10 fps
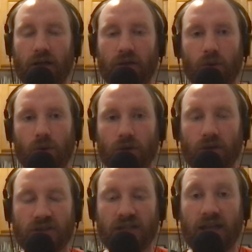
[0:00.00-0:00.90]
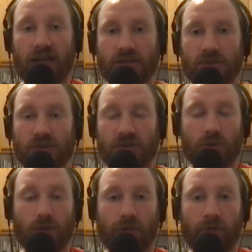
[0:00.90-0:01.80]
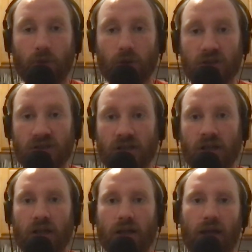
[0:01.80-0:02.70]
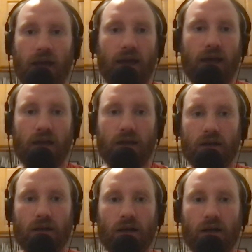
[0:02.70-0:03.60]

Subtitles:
the Orioles' hands was sort of forced, and